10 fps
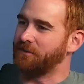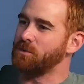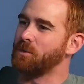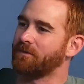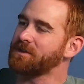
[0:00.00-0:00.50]
If
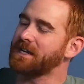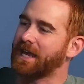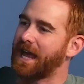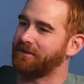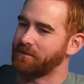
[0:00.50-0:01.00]
you ever did
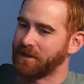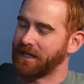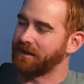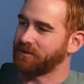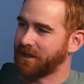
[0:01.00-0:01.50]
have a
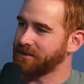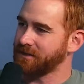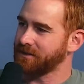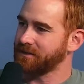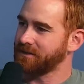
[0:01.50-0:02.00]
midlife
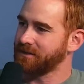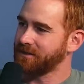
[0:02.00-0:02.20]
crisis,